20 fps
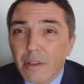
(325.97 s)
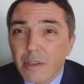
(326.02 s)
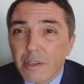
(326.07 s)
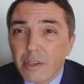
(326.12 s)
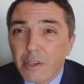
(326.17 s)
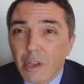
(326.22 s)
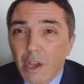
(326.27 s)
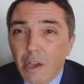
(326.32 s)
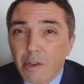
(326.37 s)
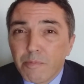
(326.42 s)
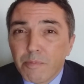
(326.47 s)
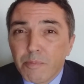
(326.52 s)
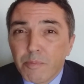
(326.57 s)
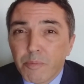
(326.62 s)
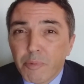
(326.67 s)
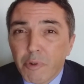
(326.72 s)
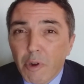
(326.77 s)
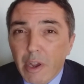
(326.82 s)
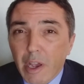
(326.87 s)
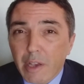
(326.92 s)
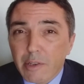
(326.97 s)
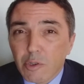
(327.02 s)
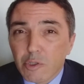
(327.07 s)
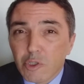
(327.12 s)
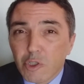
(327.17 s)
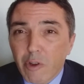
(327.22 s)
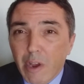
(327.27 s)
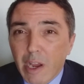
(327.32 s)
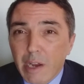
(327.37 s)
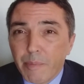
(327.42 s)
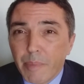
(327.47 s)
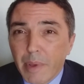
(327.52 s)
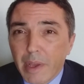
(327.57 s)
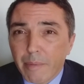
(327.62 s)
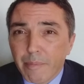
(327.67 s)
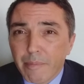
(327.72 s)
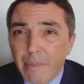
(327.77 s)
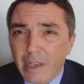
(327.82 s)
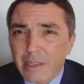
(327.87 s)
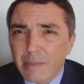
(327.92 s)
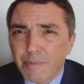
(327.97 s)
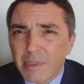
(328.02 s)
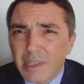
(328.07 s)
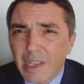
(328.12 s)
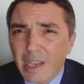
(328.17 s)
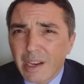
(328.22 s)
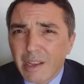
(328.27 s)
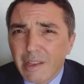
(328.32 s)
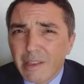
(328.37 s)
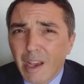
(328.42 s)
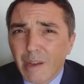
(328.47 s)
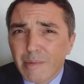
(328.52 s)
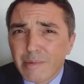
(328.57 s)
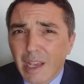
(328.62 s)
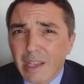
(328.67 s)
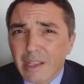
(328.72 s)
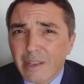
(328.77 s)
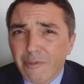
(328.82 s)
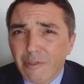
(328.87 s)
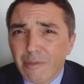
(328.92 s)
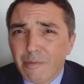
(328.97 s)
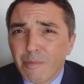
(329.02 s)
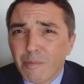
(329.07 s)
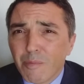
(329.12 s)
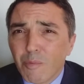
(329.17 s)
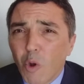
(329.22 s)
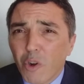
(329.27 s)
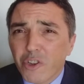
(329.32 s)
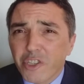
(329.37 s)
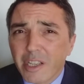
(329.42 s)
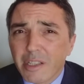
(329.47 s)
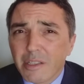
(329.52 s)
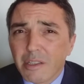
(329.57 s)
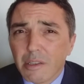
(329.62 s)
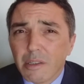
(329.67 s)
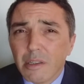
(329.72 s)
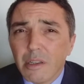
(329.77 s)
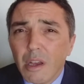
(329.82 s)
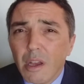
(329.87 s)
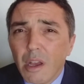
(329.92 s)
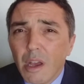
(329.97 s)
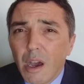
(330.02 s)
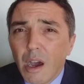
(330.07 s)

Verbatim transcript: you know, progress on trade being mixed, particularly the updates from Washington,